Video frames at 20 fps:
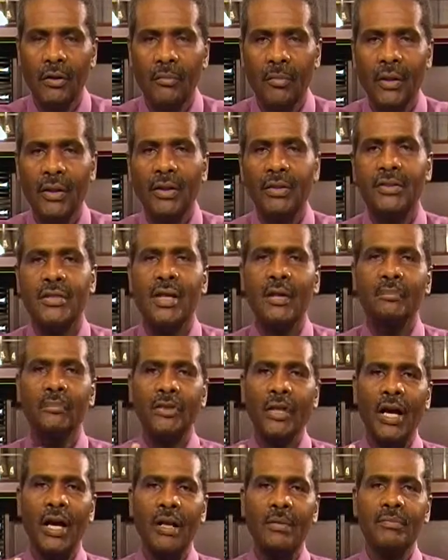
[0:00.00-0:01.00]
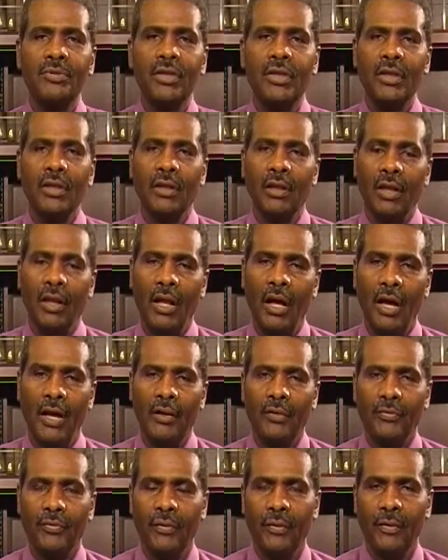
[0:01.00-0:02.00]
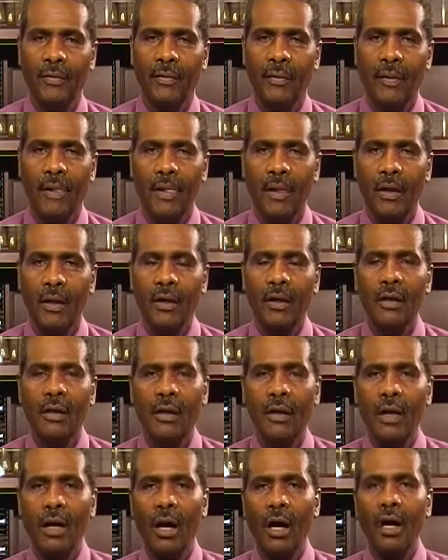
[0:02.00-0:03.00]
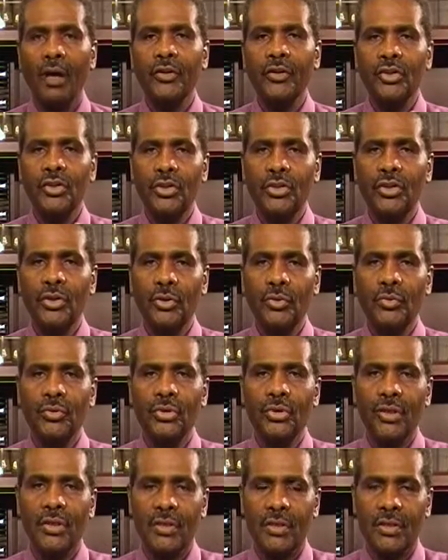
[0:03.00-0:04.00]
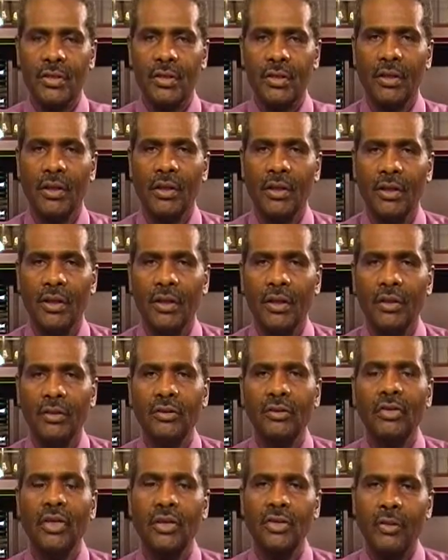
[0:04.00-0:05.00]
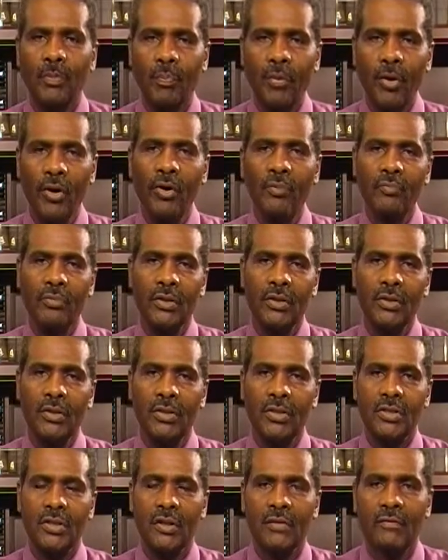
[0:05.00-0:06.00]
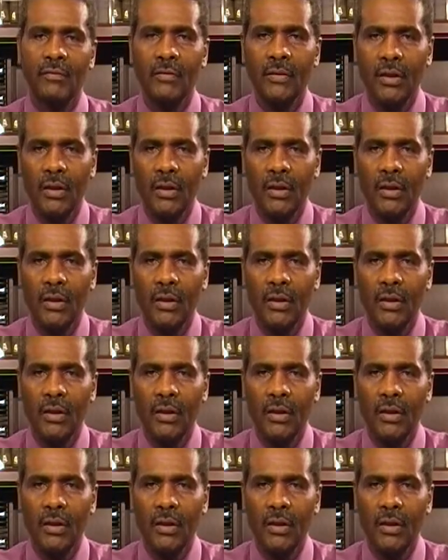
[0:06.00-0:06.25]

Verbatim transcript: But sometimes in life, God uses disappointments